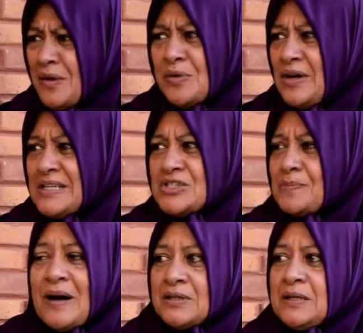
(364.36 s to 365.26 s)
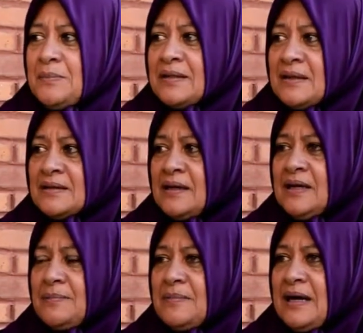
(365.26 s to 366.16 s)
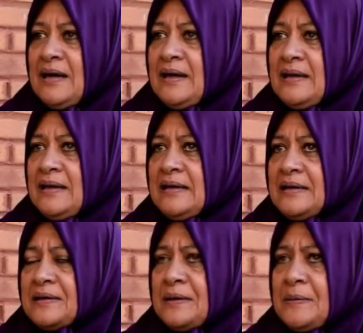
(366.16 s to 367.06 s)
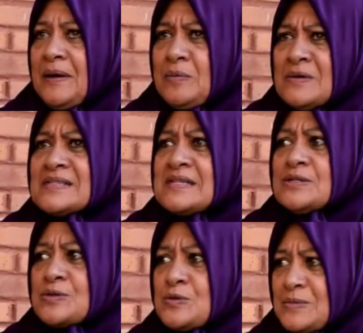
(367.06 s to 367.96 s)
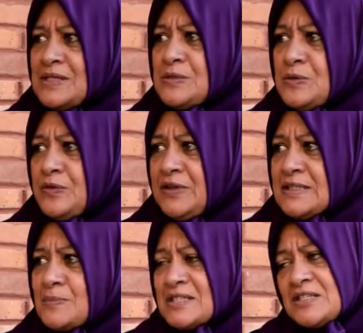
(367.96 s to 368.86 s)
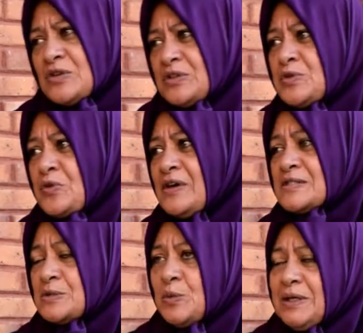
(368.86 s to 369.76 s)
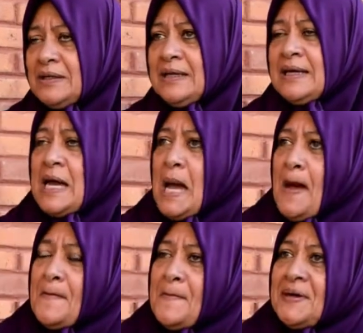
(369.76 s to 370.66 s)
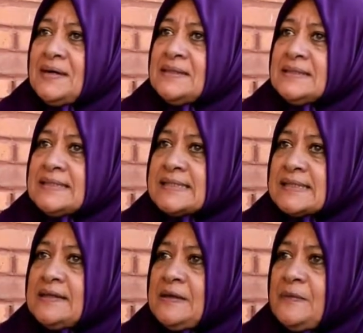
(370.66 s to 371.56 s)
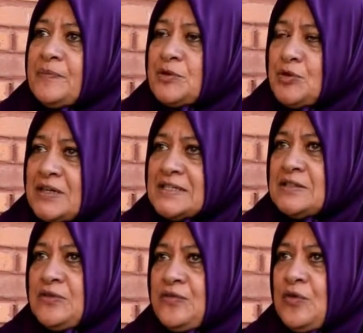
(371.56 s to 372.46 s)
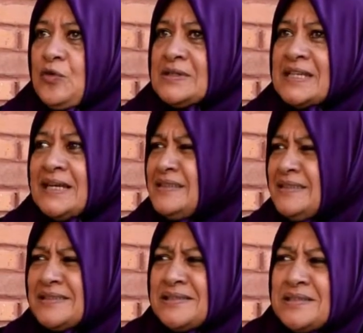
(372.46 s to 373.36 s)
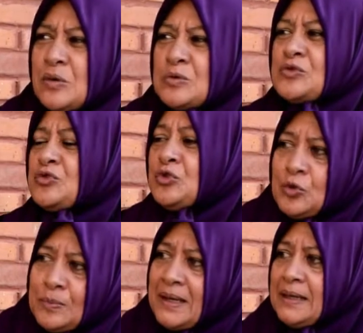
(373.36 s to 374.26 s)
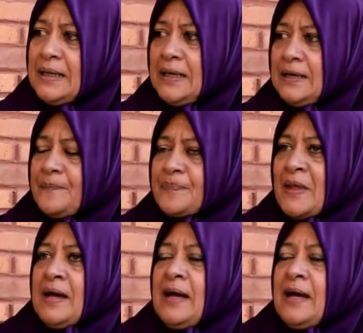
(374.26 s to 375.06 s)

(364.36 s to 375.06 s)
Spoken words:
I had no knowledge about him at that time, and I was into my Sufism because I started in 2001. But 2004, so I didn't know too many.